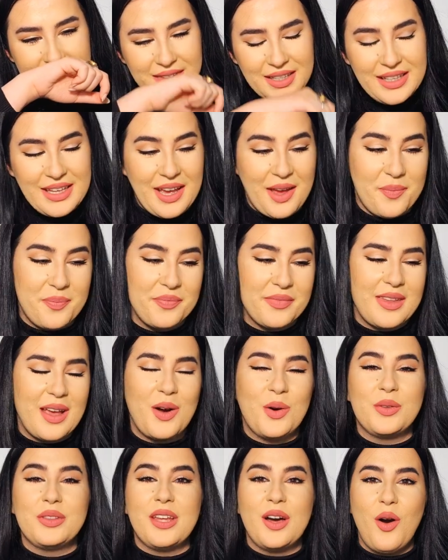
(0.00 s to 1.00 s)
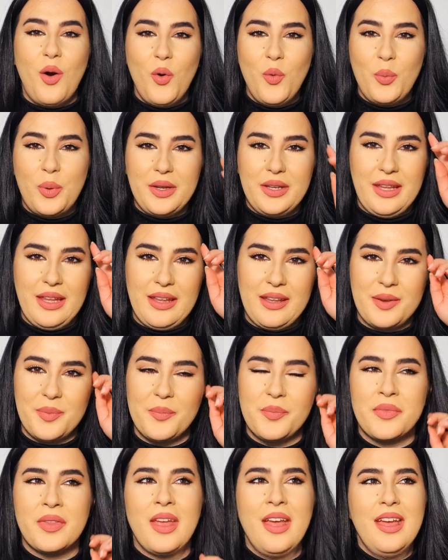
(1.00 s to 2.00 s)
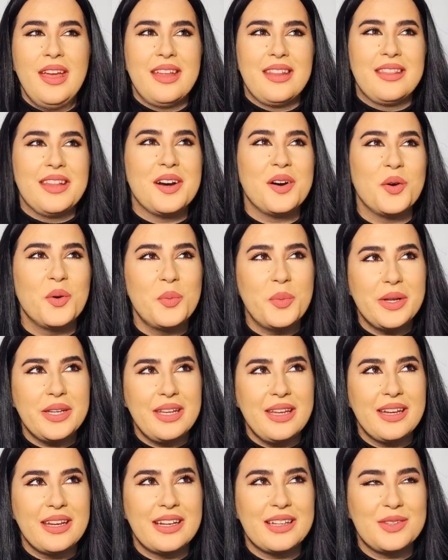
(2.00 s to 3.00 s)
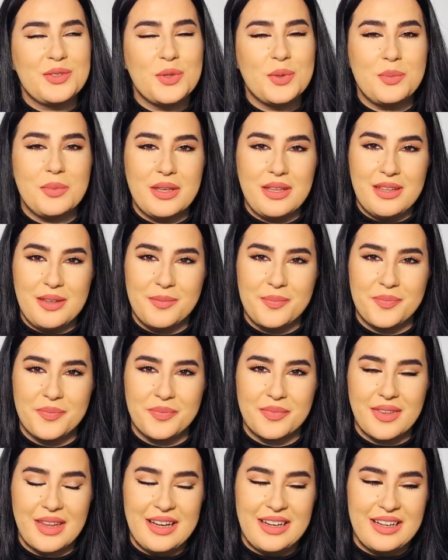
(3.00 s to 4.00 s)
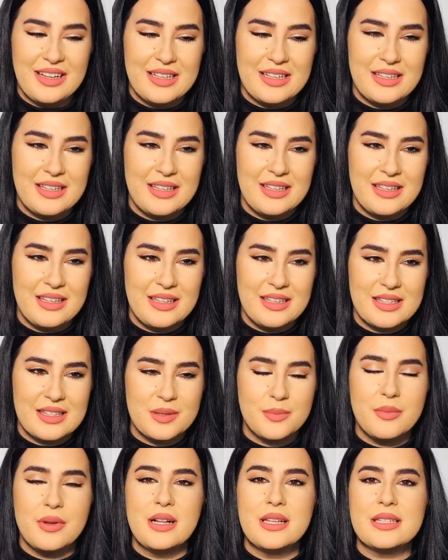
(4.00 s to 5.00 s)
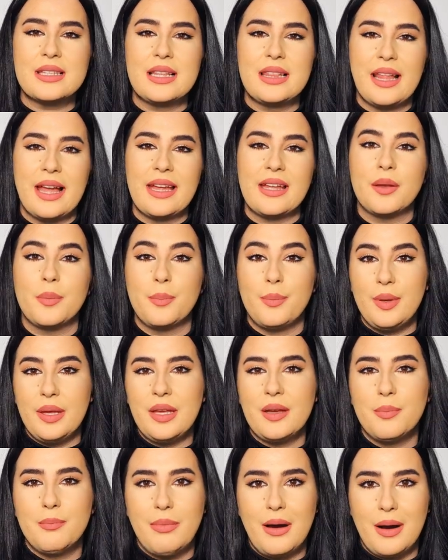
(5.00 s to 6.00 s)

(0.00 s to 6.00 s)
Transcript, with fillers: yeah now the opening the opening to me uh, smells like pink